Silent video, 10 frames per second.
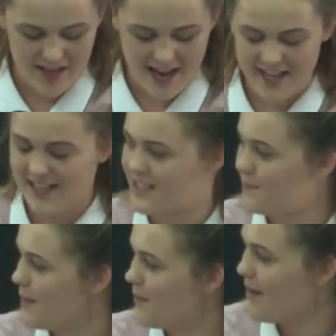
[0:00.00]
Anna has
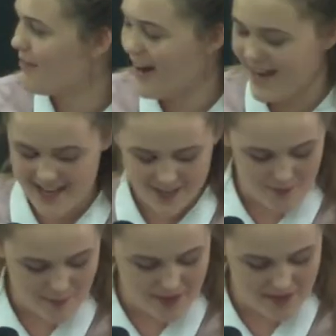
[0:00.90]
been my right hand
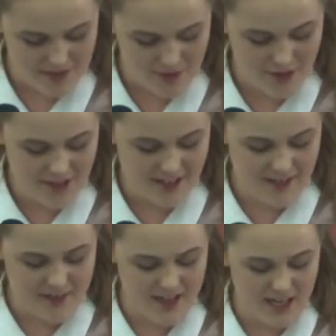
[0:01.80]
woman through thick
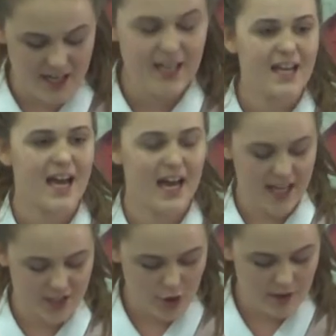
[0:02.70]
and thin, and
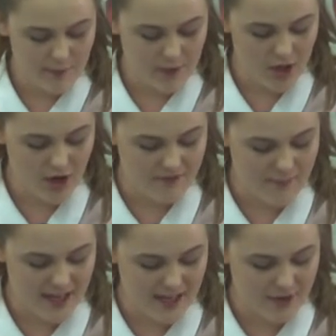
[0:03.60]
I truly would not have
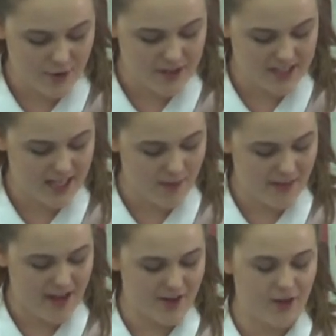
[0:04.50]
made it through this year
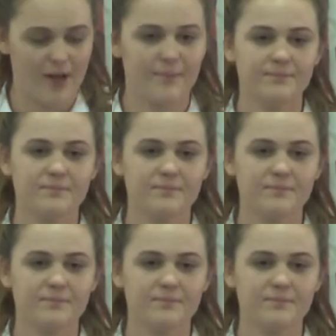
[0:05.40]
without her.